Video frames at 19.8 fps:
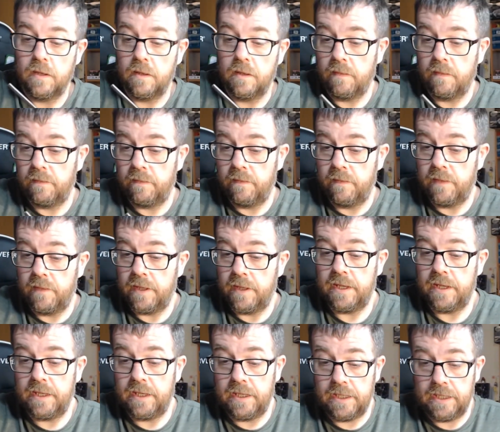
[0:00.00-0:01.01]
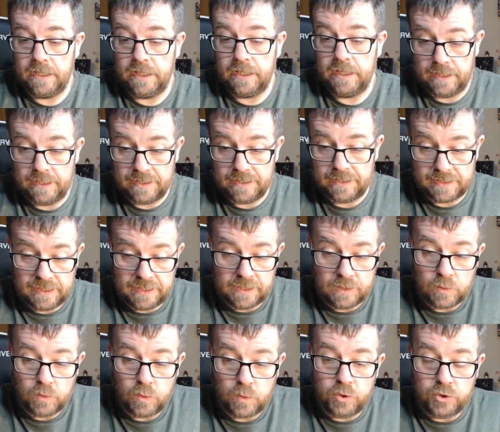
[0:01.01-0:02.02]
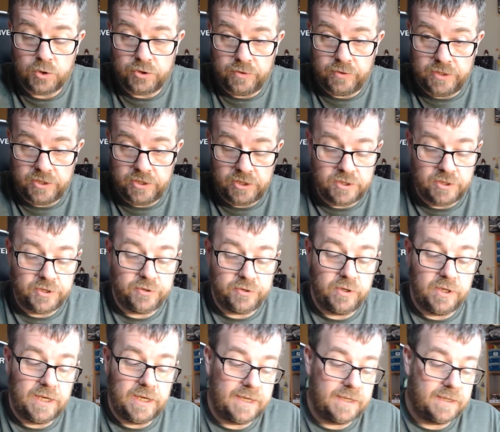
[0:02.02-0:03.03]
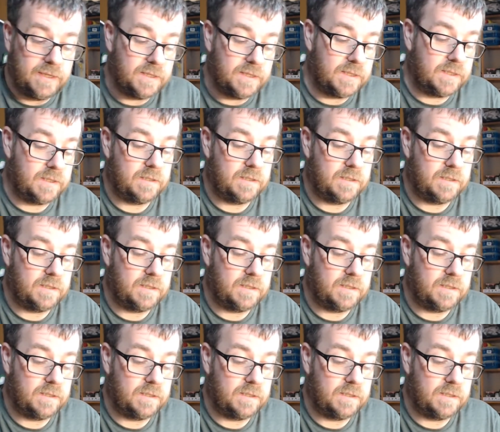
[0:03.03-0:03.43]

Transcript: there is a 1/4 inch to 3/8